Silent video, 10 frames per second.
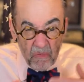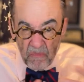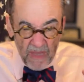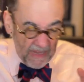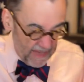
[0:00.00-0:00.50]

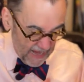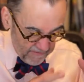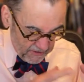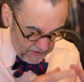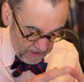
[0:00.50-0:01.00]
they, they
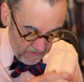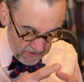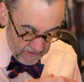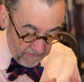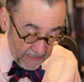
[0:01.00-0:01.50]
have a
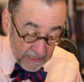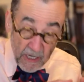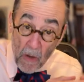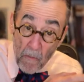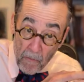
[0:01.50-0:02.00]
series of these
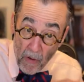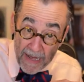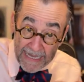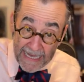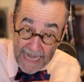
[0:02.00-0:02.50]

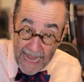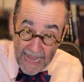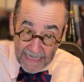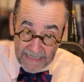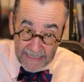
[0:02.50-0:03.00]
predicate
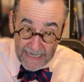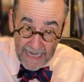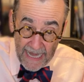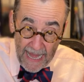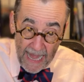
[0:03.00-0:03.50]
acts.
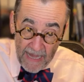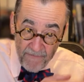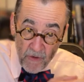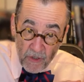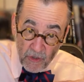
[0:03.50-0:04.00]
And
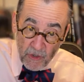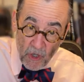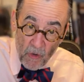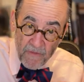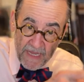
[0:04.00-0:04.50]
if you can
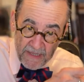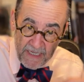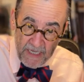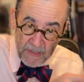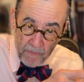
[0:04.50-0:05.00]
show that
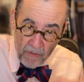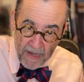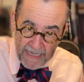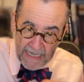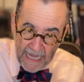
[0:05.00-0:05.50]
these
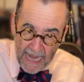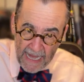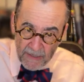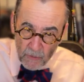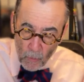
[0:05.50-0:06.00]
predicate
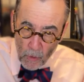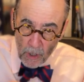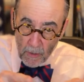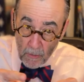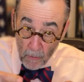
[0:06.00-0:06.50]
acts
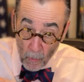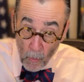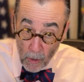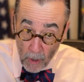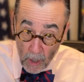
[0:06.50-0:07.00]
were,
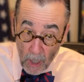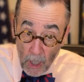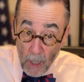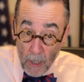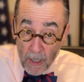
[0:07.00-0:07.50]
were
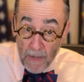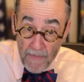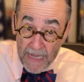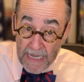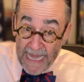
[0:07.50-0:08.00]

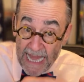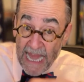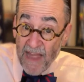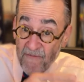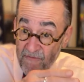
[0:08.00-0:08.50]
committed
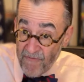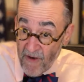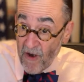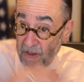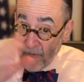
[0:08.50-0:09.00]
in
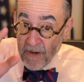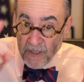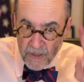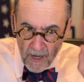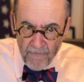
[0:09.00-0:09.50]

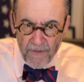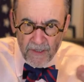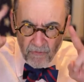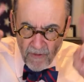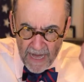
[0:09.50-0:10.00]
furtherance of
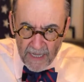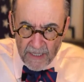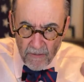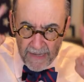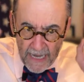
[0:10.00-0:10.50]
this
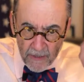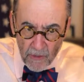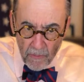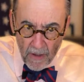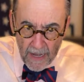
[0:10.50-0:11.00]
racketeering
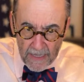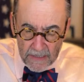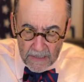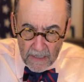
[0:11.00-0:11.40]
enterprise,